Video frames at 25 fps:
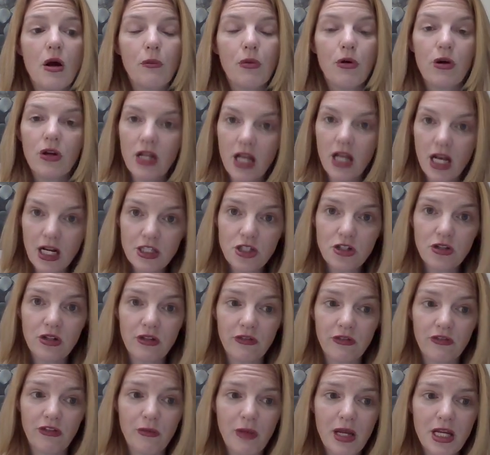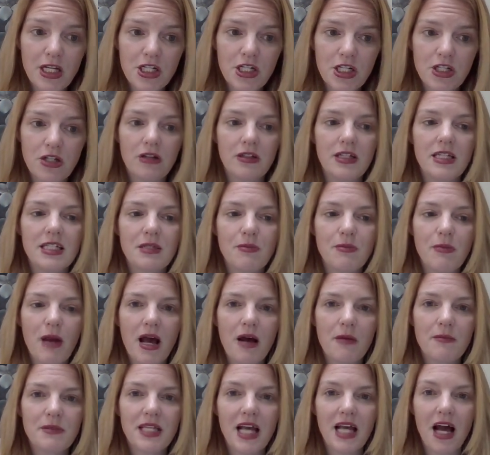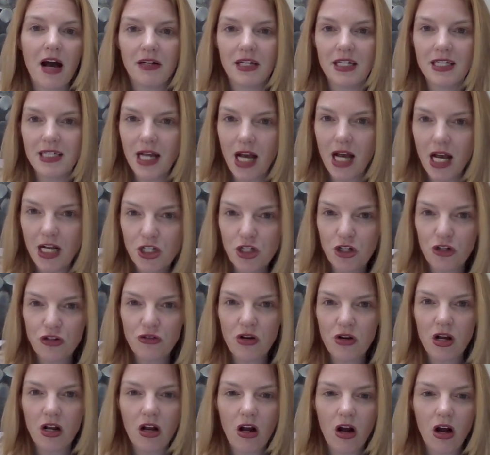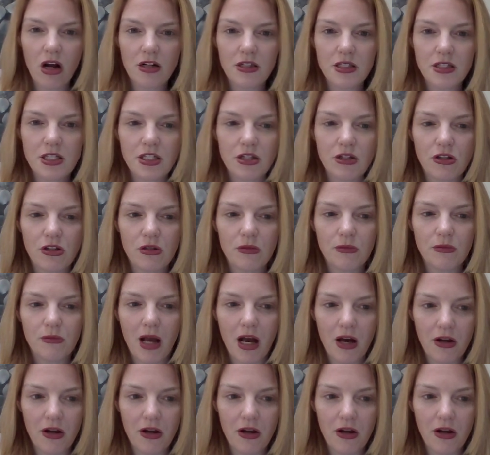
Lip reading: put extra information on these maps, how to attach your drug cards to them,